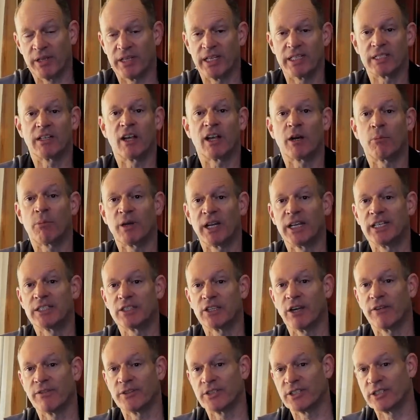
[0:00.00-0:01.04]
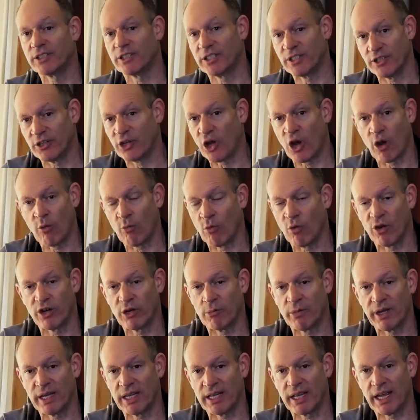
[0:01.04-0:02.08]
There's a lot of police officers that don't want to
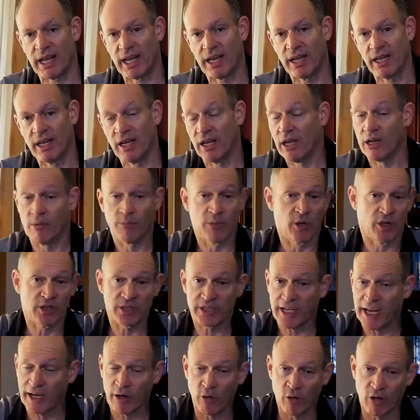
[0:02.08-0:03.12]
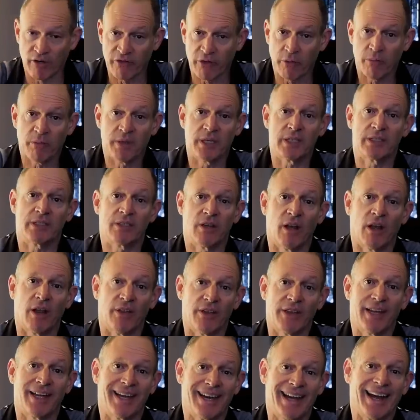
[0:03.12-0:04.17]
be there. I'm not saying all of them, but there's a lot
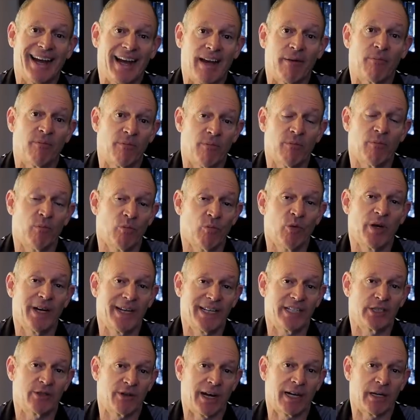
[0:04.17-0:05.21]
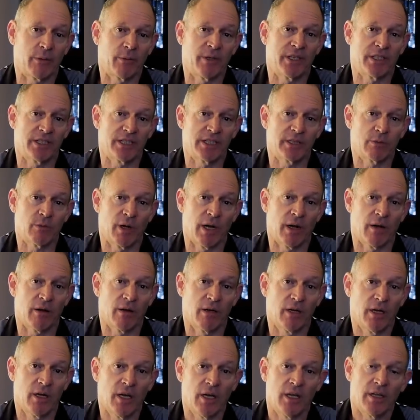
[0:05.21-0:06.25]
that are really struggling with this as well.
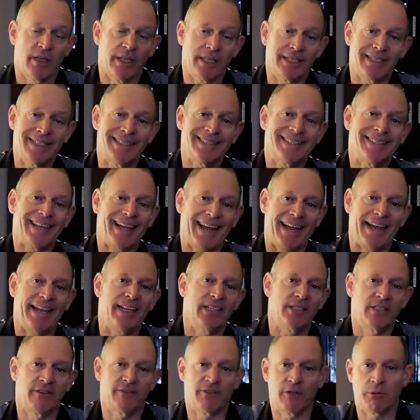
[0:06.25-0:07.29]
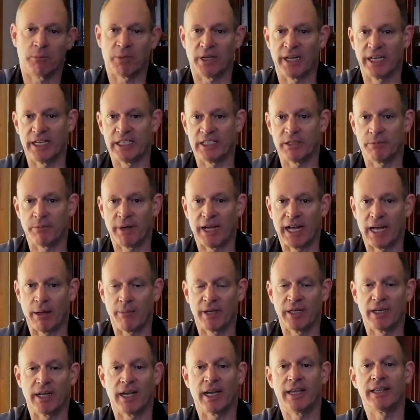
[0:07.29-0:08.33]
This is the heads of the police
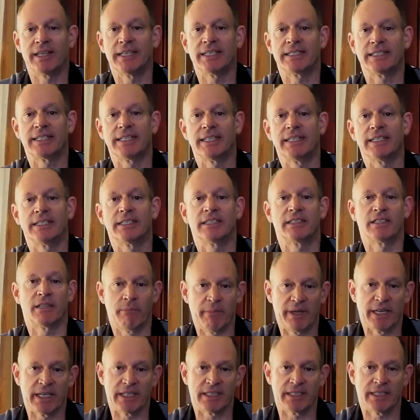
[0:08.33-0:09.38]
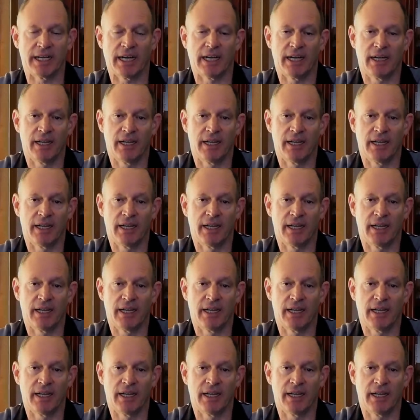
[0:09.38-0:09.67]
department, and this is the minister.